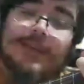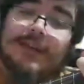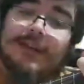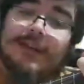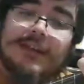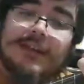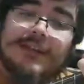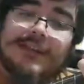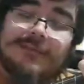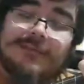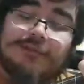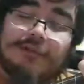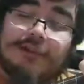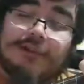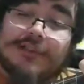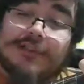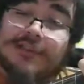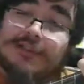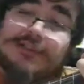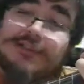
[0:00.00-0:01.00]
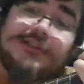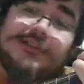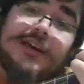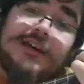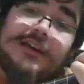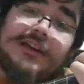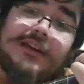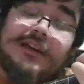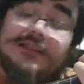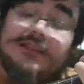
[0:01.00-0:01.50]
I like the progression. It's
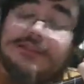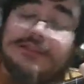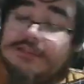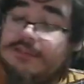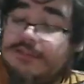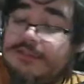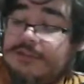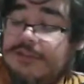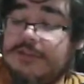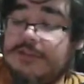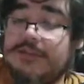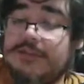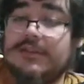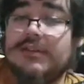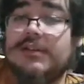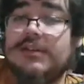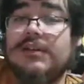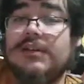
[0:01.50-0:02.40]
kind of nice. Nice.